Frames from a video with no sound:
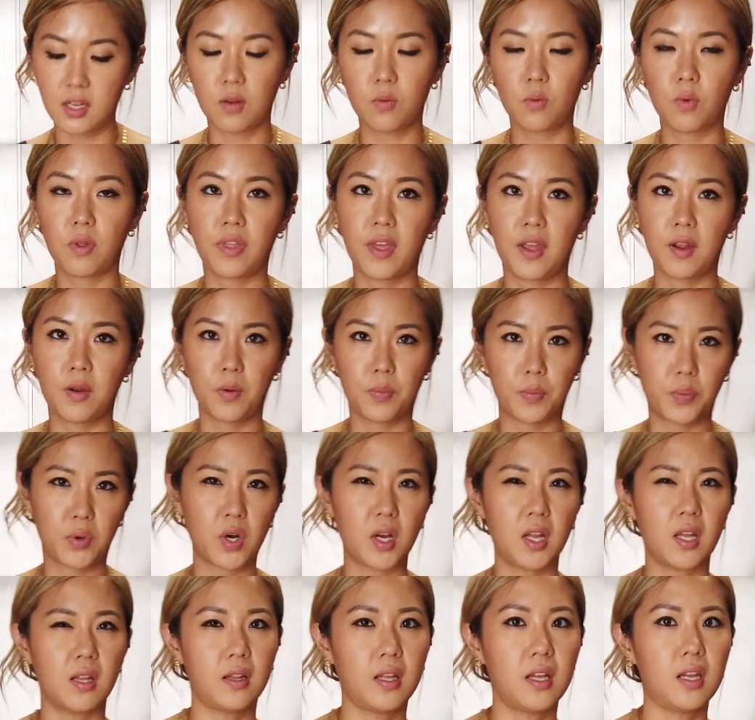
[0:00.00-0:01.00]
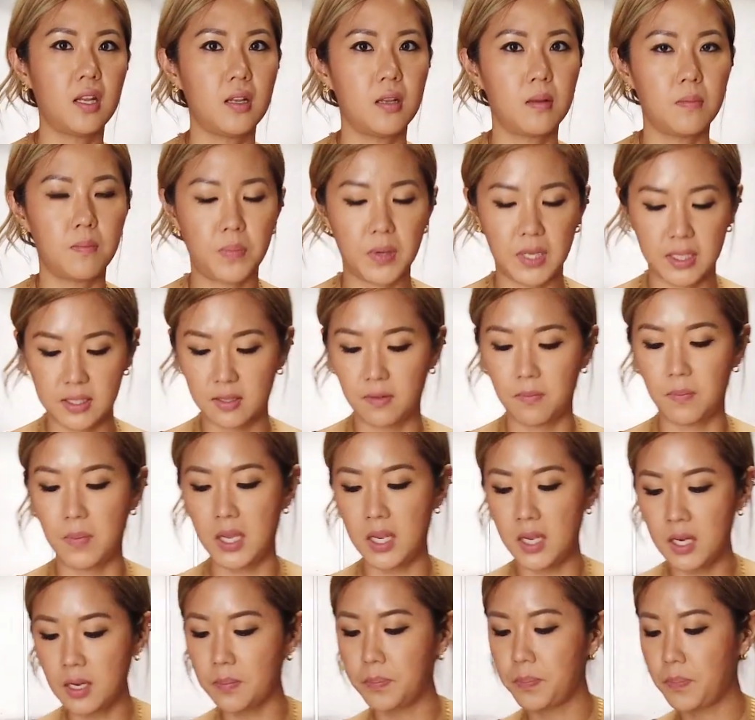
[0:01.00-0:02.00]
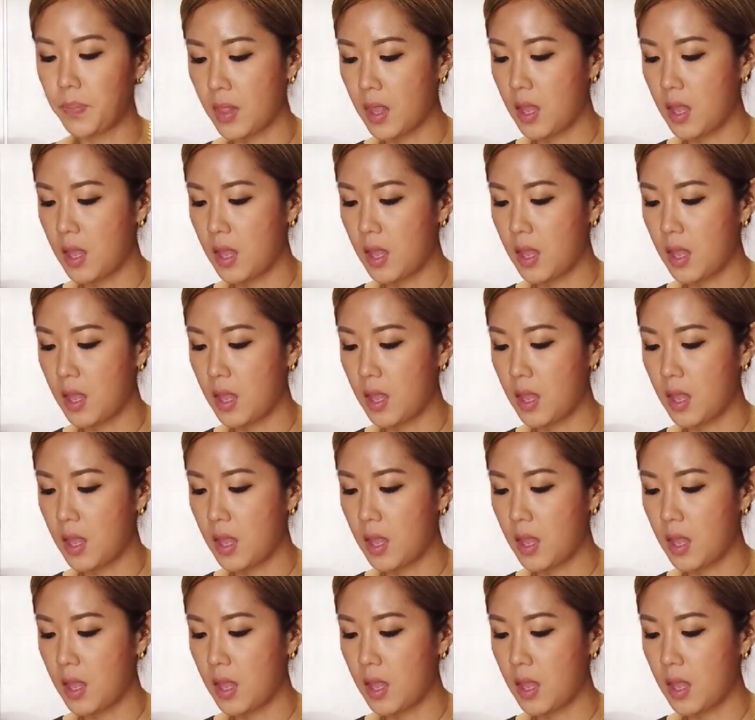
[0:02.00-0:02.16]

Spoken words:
done with like a pretty lean piece of meat.